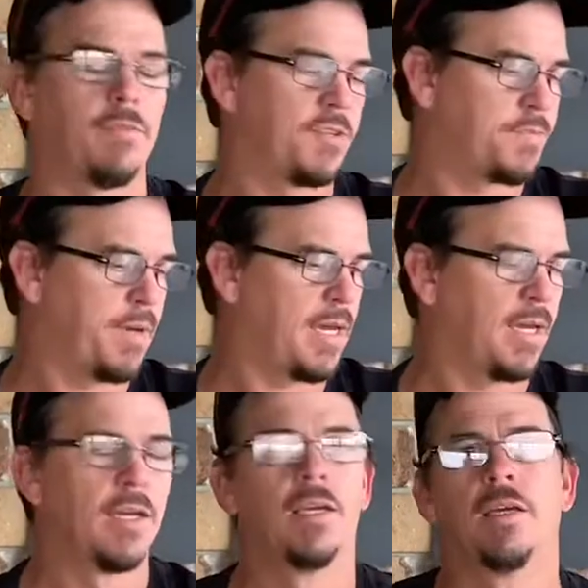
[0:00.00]
a
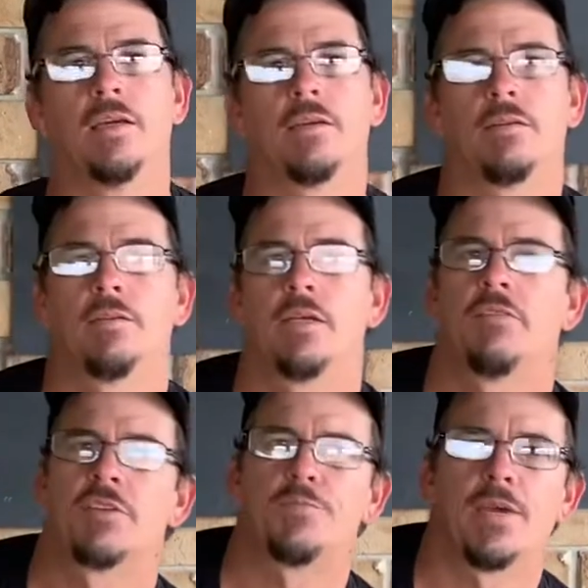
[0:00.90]

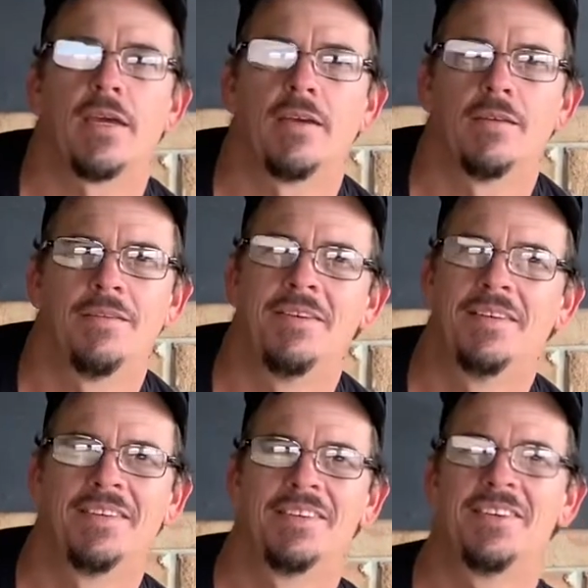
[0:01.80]
spare.
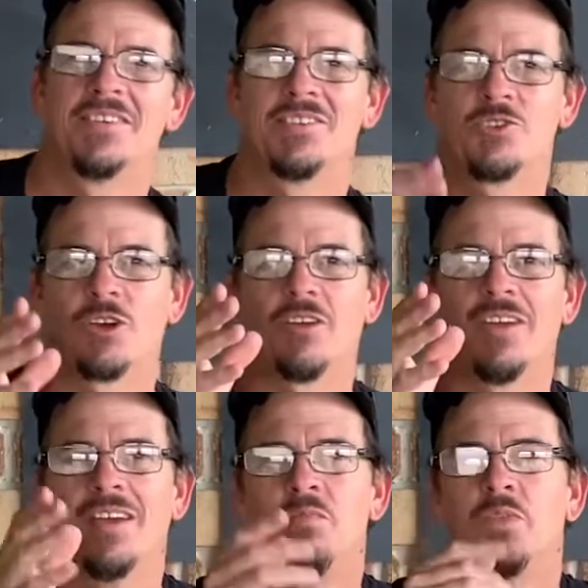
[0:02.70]
Sorry,
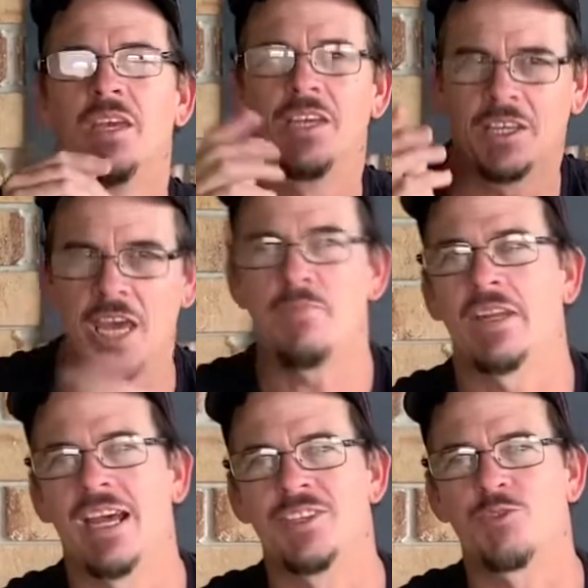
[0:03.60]
keep it
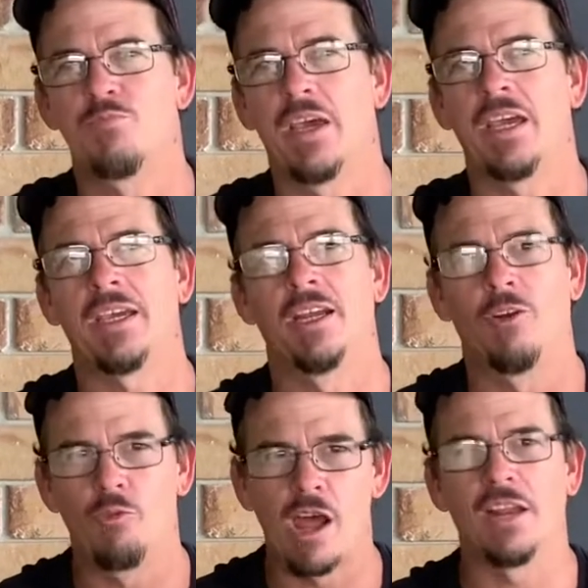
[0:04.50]
as a spare, and I'll
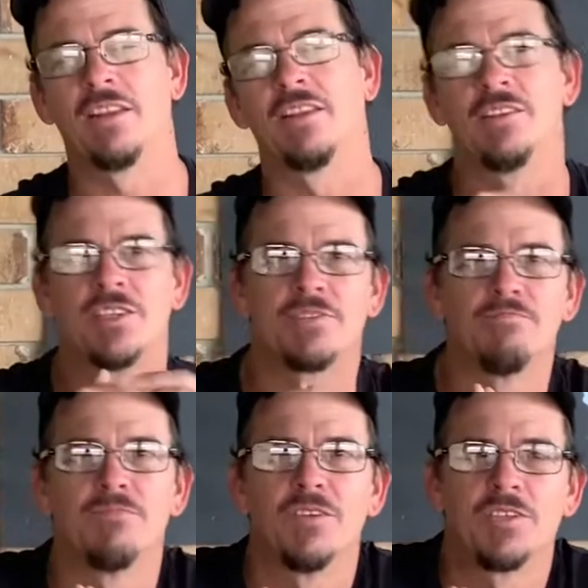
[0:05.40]
run it and just
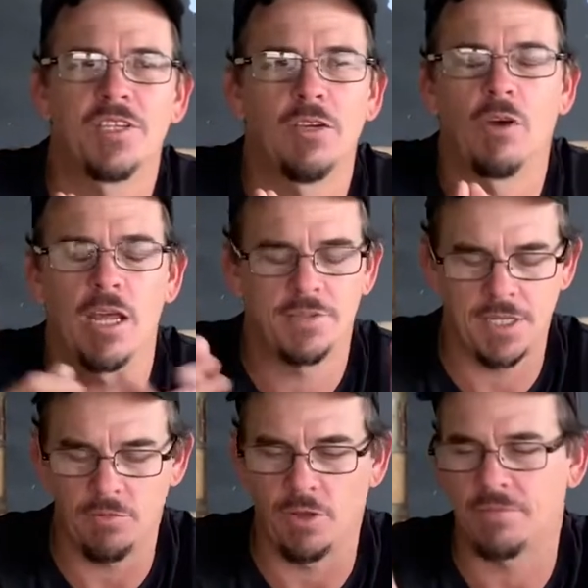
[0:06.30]
see what
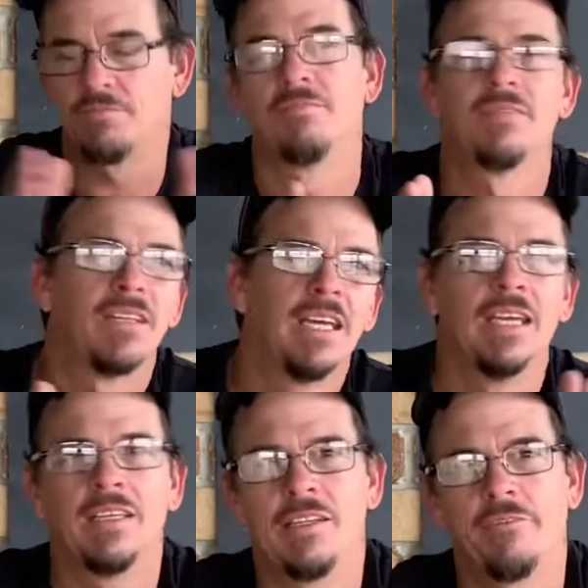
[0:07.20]

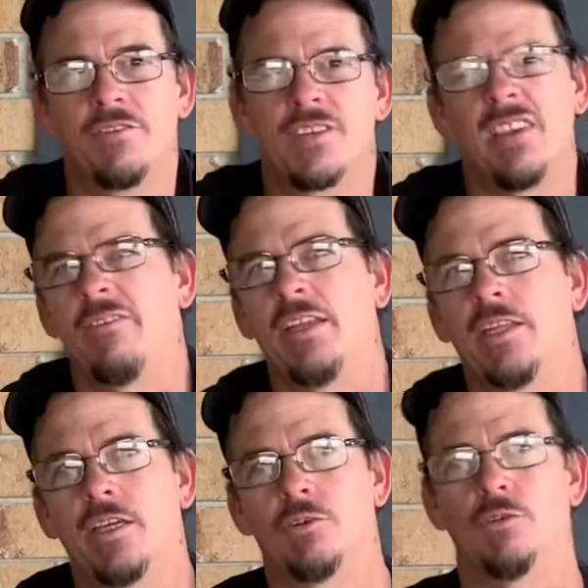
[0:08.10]
difference, if
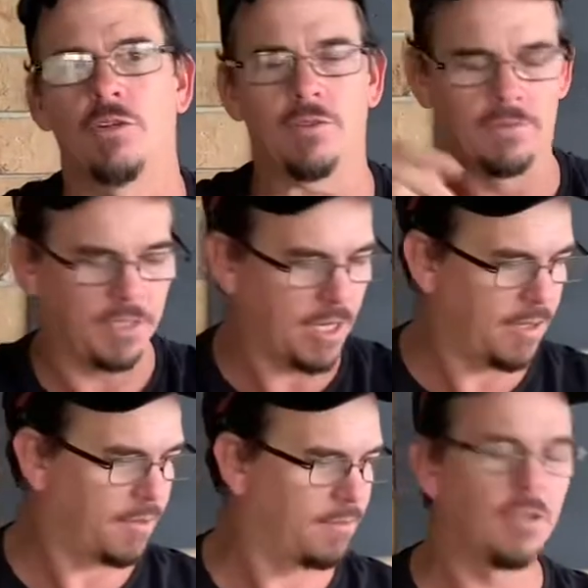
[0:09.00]
anything, or
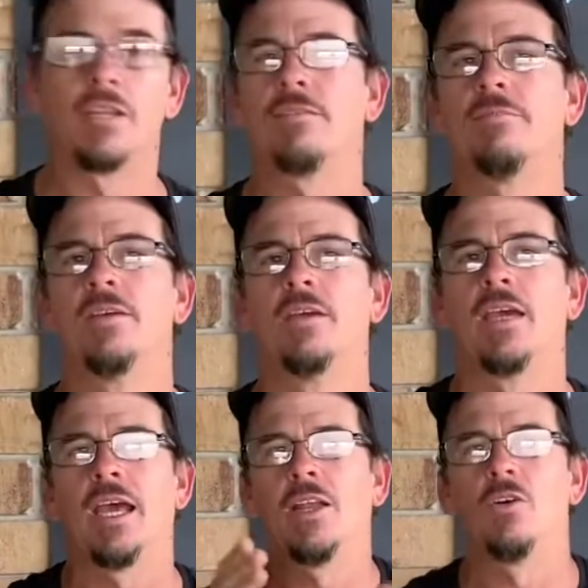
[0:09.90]

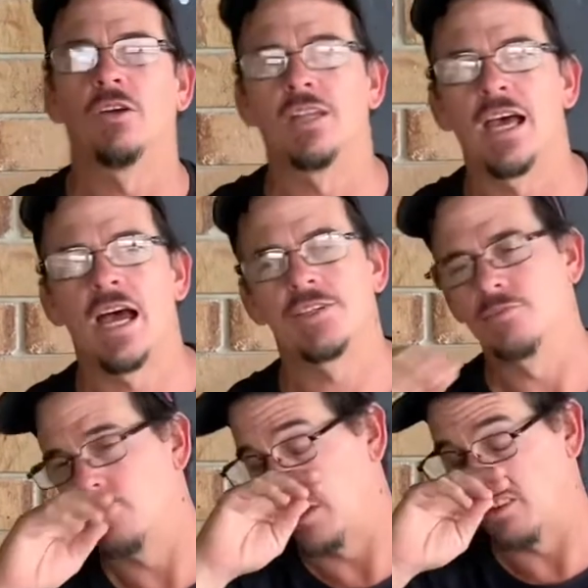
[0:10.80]
how long it lasts and
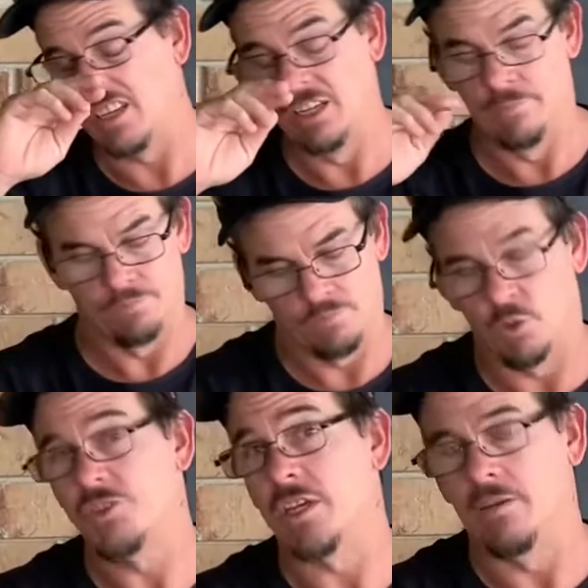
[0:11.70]
whatever. We'll
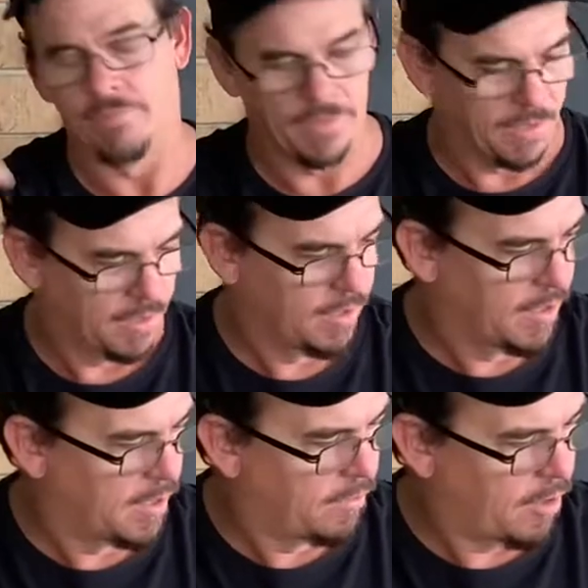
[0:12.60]
see.
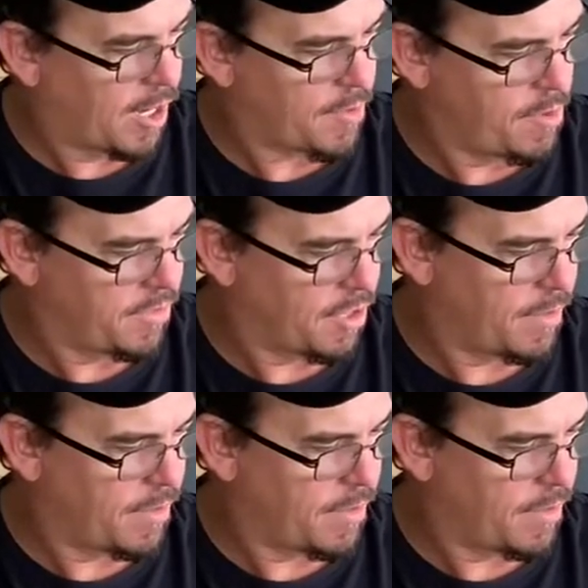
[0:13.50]
Righto, moving on